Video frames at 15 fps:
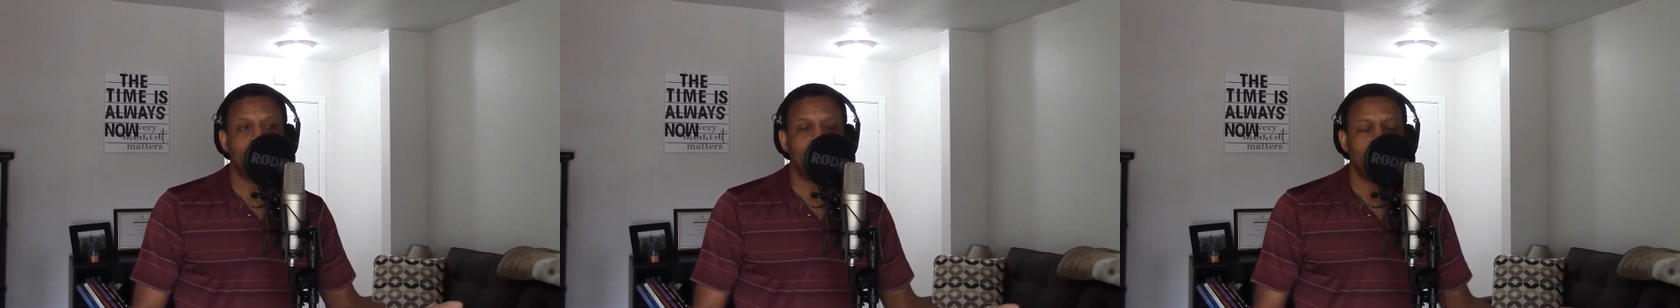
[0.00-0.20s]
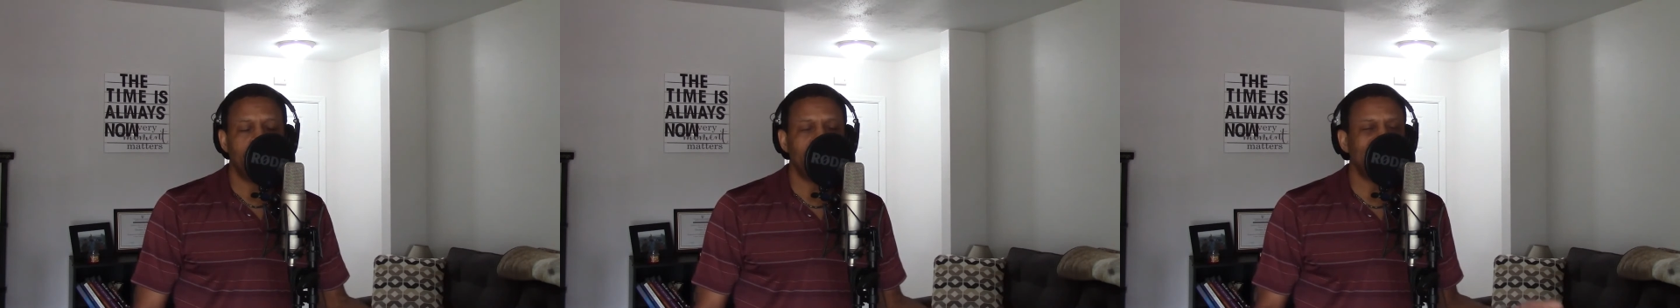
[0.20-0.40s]

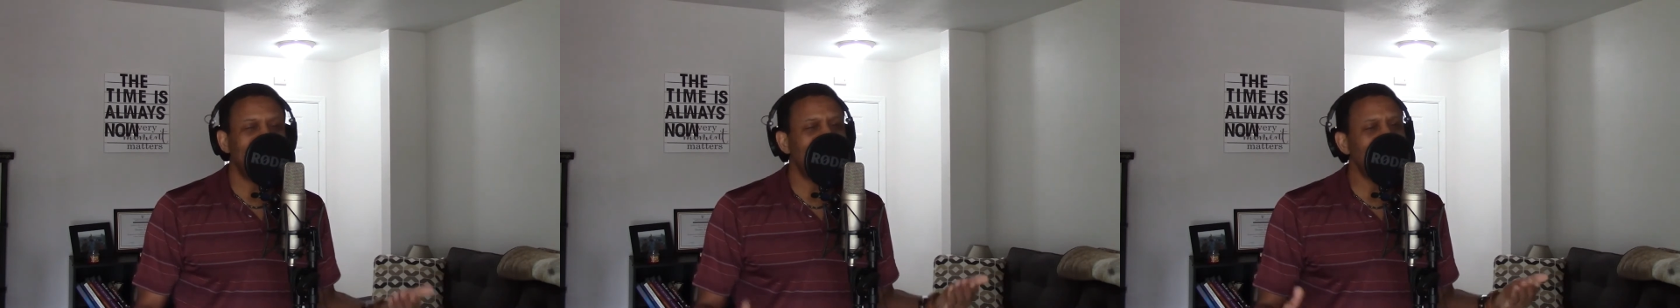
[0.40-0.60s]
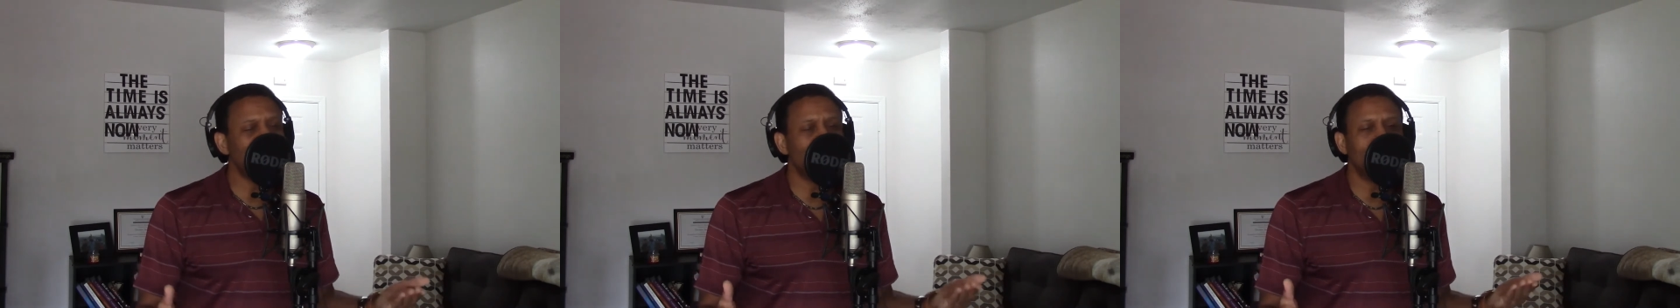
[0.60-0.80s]
But
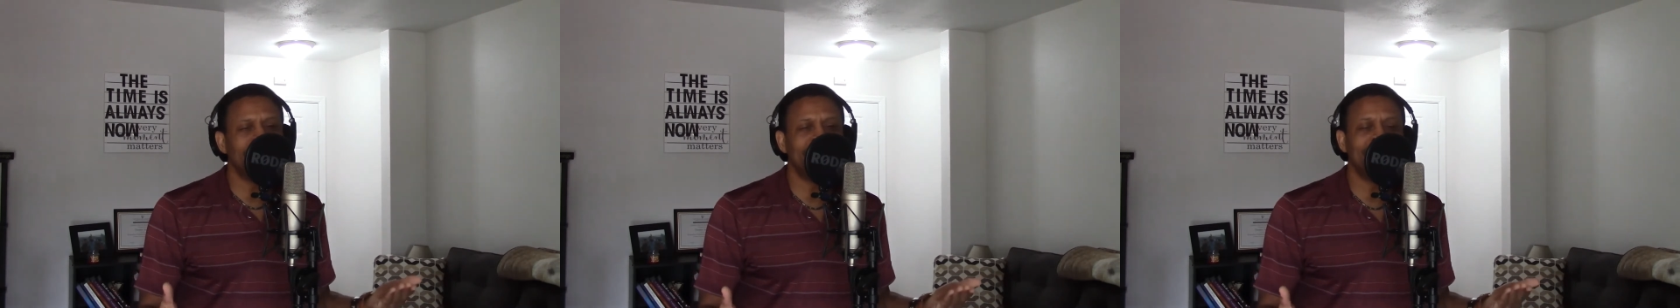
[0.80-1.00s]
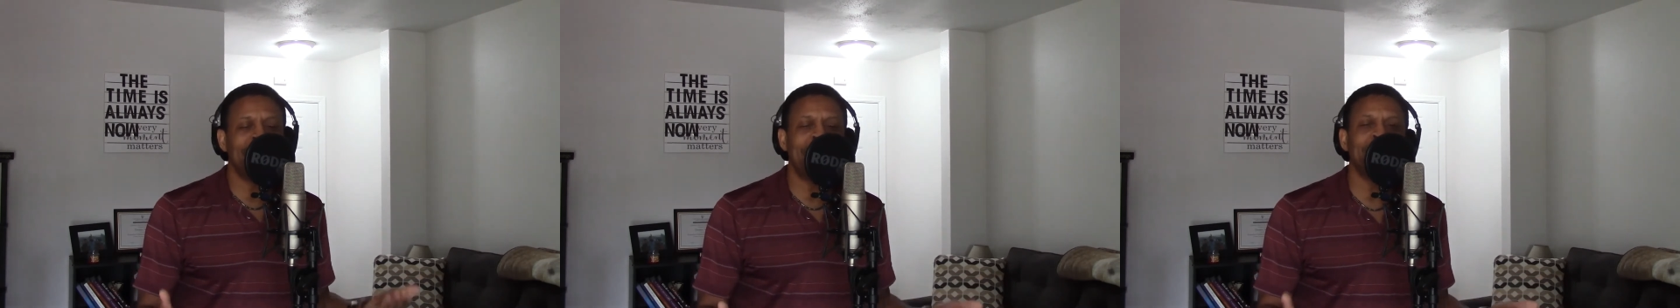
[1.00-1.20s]
that's
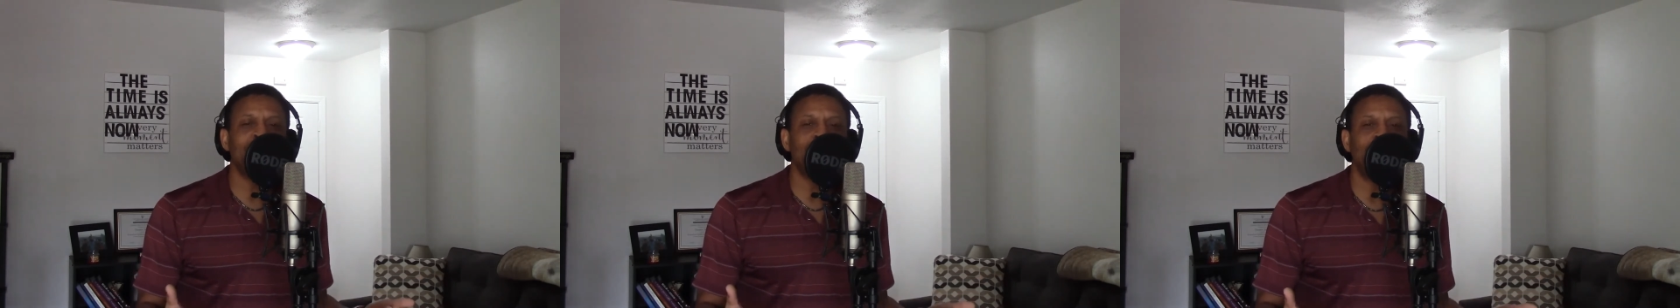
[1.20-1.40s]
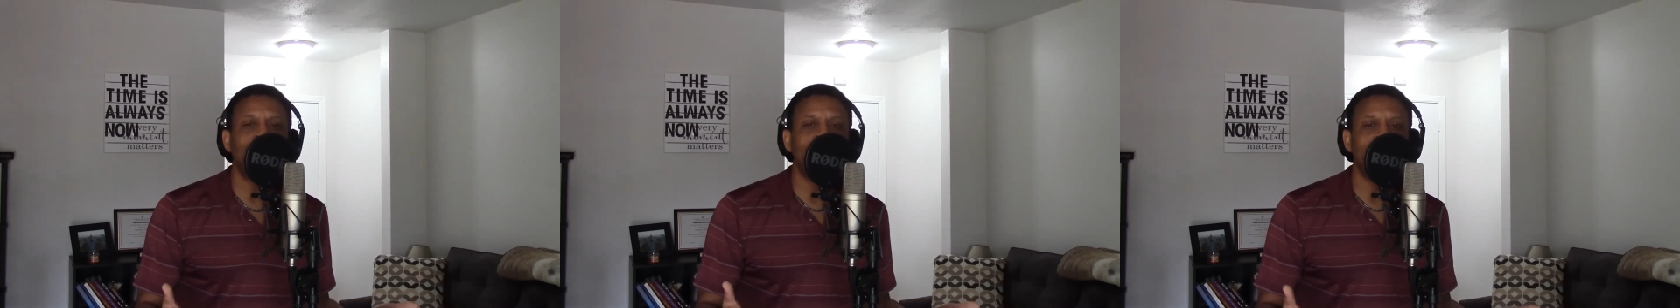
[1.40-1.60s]

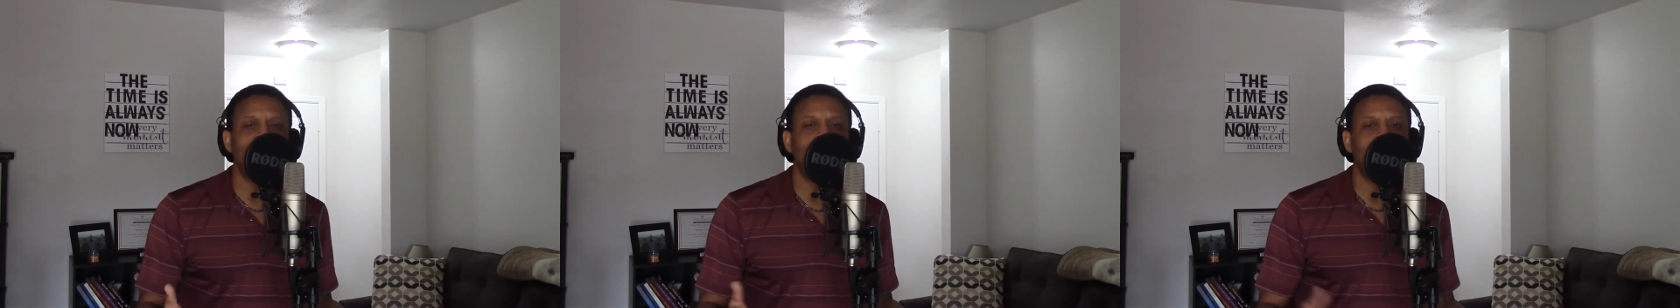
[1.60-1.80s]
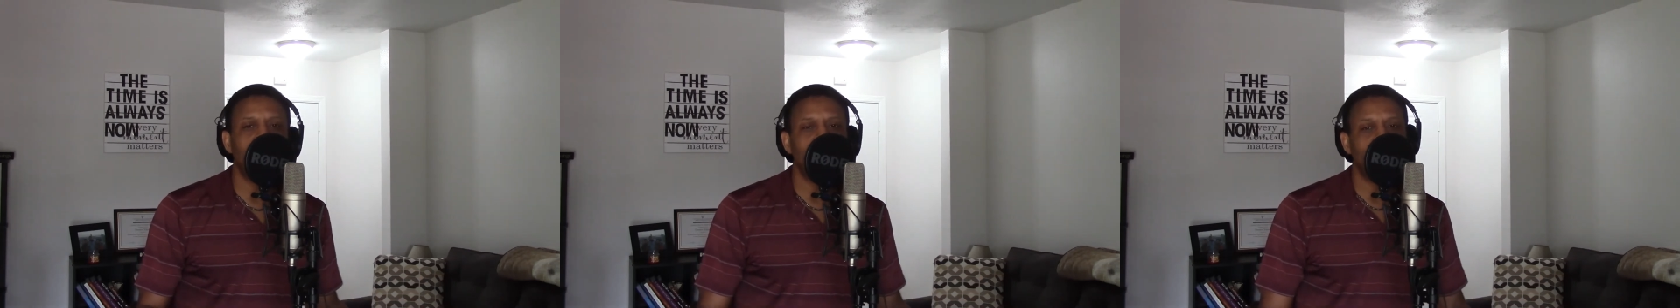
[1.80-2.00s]
what love is.